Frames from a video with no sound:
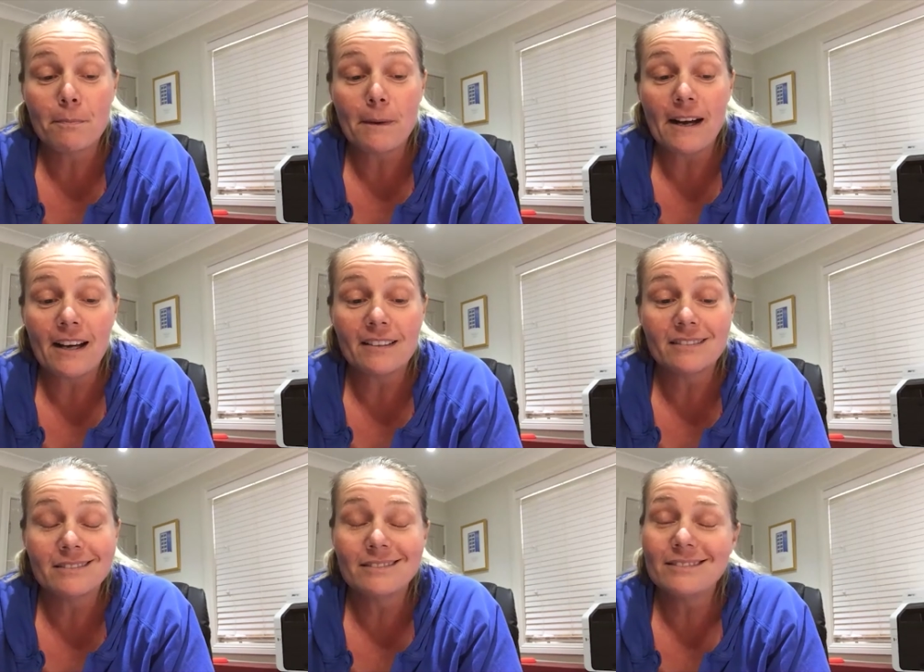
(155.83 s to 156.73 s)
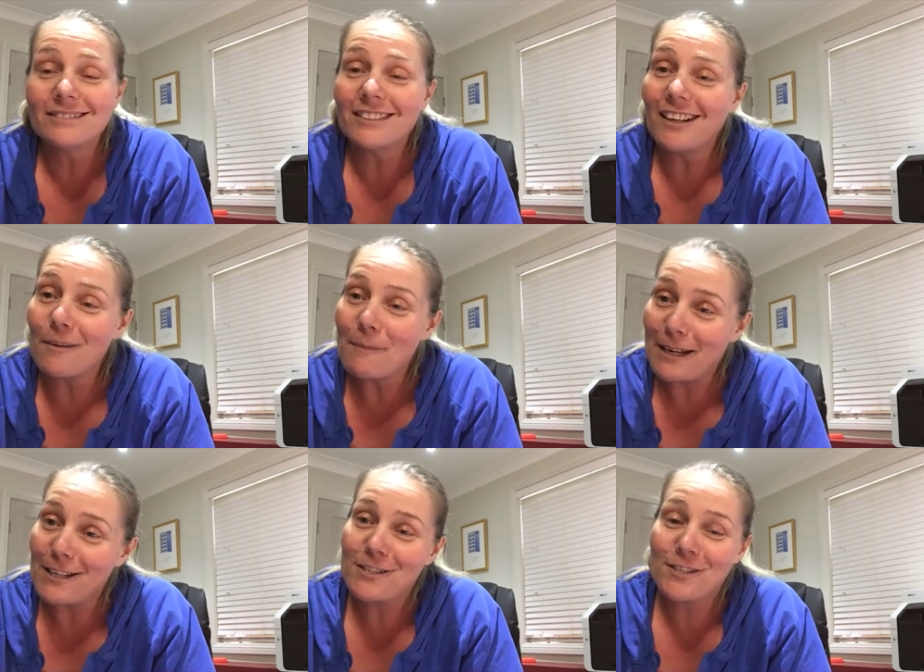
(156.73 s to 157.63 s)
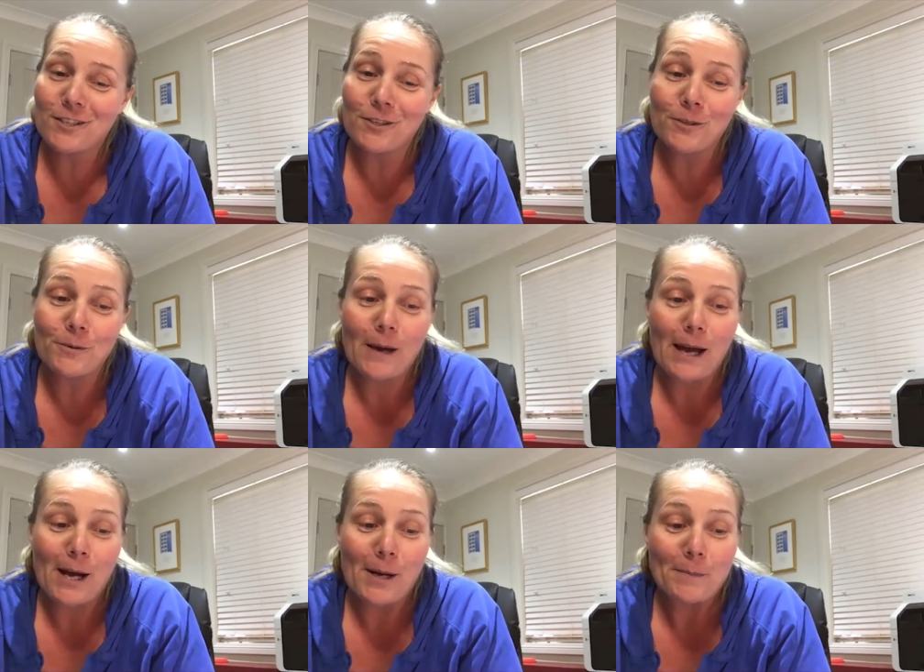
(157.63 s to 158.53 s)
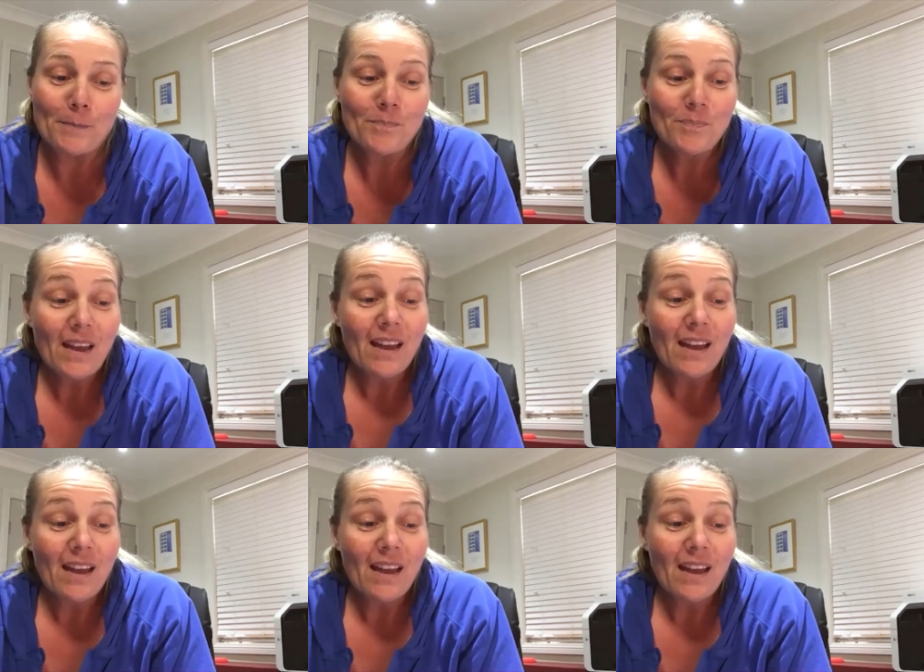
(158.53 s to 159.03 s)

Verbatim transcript: But I managed to. Um,